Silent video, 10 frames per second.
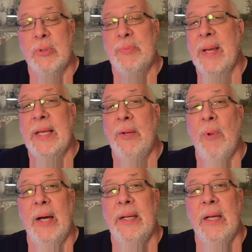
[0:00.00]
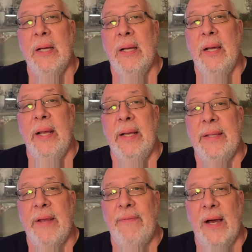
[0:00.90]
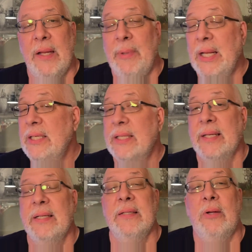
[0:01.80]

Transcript: was making one, and they finally released it.